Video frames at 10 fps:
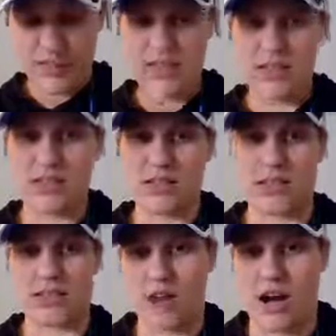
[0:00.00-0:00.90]
is a
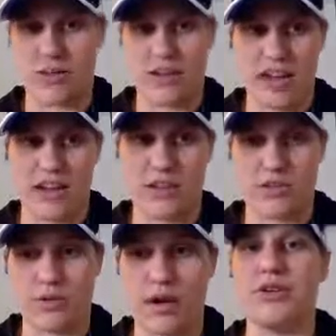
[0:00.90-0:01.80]
little complicated,
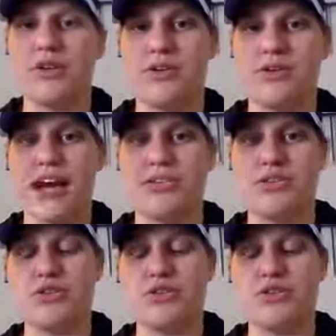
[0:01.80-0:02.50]
so I want you guys